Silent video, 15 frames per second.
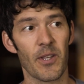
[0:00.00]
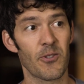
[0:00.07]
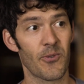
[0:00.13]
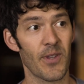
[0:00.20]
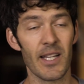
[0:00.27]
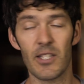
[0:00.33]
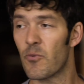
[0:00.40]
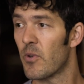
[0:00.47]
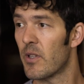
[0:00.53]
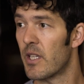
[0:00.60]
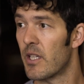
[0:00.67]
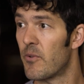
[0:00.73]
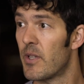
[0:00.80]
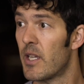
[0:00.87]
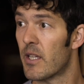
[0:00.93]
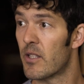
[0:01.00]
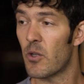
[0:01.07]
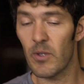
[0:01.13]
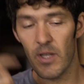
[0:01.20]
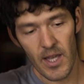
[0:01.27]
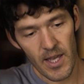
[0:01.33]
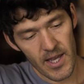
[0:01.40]
So that's really unique.
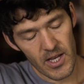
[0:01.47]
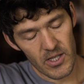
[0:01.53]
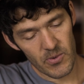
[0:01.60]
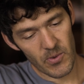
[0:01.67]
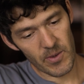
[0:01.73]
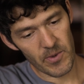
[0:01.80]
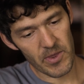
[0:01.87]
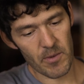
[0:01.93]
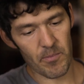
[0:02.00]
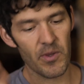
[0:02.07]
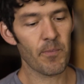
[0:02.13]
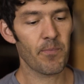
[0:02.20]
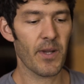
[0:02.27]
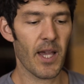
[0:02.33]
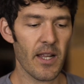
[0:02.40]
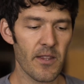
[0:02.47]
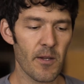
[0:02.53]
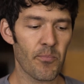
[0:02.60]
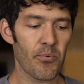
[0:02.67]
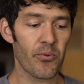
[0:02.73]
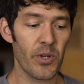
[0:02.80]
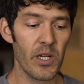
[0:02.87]
So anyway, the kind of the
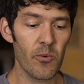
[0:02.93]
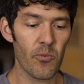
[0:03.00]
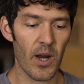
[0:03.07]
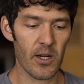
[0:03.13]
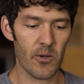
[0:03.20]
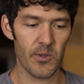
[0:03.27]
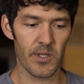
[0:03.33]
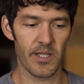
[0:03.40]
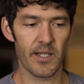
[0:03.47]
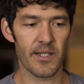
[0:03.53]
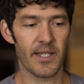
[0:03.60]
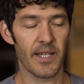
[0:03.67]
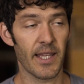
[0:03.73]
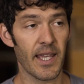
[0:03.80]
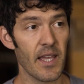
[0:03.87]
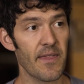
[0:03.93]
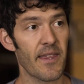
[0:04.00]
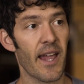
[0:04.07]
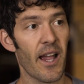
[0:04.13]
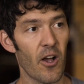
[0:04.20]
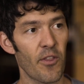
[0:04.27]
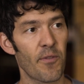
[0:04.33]
prerequisite to get the
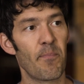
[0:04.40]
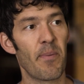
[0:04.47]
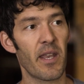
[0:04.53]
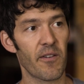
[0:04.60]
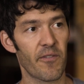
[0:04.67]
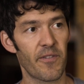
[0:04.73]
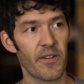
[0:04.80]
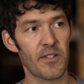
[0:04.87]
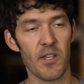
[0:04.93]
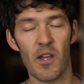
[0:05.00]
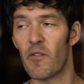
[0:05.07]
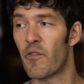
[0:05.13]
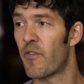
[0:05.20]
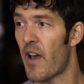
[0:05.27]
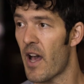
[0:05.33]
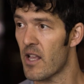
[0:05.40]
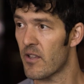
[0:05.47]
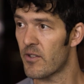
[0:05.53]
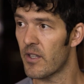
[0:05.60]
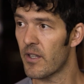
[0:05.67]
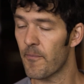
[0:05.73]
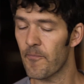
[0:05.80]
health benefits of
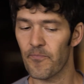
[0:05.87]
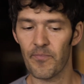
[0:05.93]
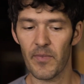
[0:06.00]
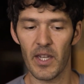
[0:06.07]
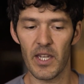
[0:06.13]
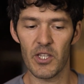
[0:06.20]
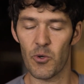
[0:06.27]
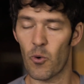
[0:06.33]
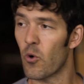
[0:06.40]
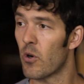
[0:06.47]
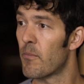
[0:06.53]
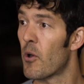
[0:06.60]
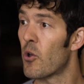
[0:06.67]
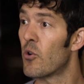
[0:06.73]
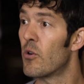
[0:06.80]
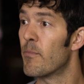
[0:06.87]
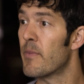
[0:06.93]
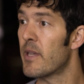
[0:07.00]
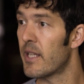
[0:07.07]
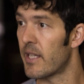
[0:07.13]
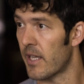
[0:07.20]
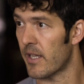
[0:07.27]
fasting is hormonal
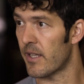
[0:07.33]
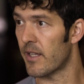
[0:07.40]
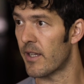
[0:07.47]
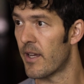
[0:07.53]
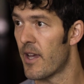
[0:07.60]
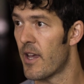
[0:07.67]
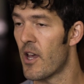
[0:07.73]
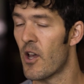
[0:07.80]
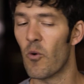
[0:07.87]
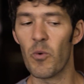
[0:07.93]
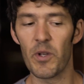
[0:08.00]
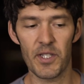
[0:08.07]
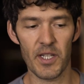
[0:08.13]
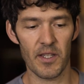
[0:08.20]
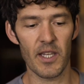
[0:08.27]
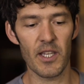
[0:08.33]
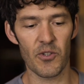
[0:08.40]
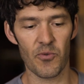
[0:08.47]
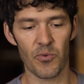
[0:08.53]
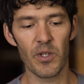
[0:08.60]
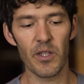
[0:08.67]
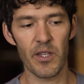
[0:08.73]
mediated, which
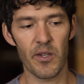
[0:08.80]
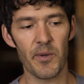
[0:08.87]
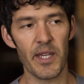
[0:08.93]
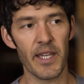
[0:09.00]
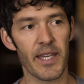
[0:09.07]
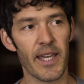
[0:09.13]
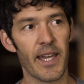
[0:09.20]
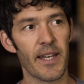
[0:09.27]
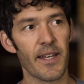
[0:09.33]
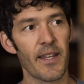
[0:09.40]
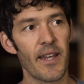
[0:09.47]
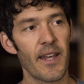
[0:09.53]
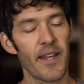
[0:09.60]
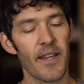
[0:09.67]
is really unique. And